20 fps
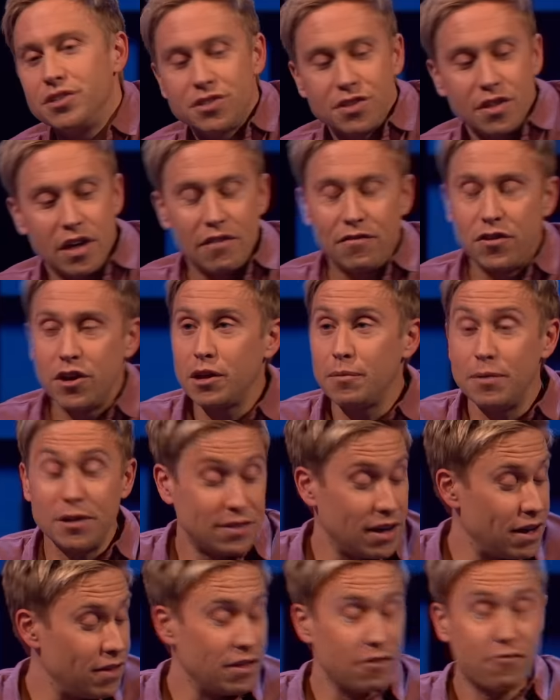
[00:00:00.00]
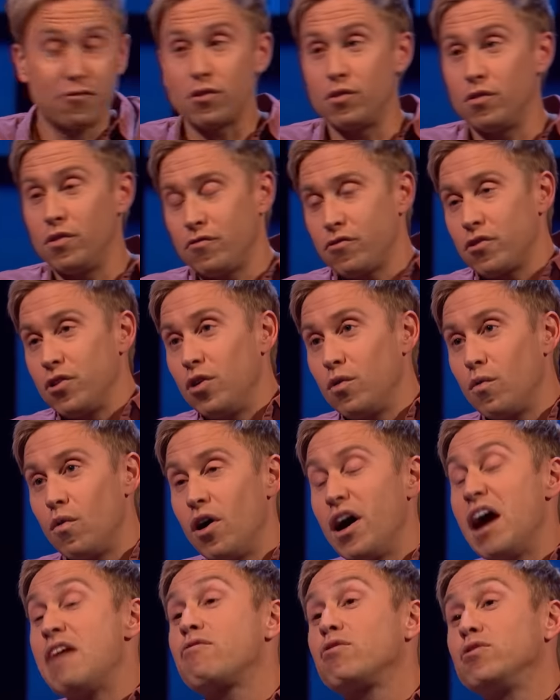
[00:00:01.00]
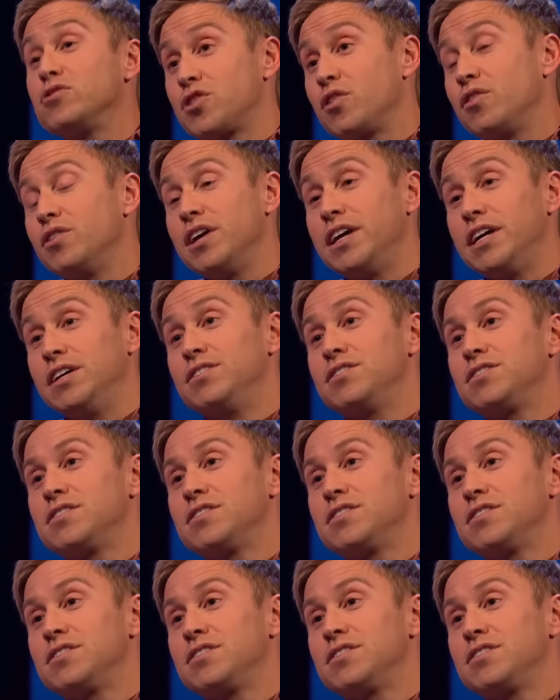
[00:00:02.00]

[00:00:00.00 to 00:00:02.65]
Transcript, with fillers: is that if you're going to be down there for a long while, everyone's got needs.